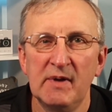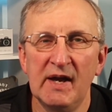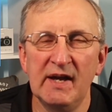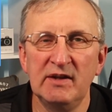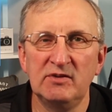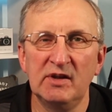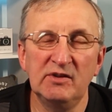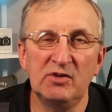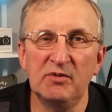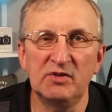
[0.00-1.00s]
And
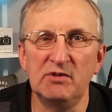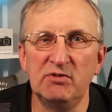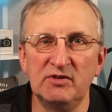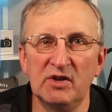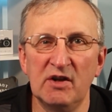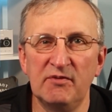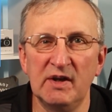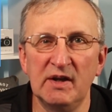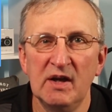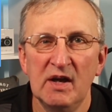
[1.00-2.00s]
it's obviously
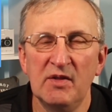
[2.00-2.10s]
reserving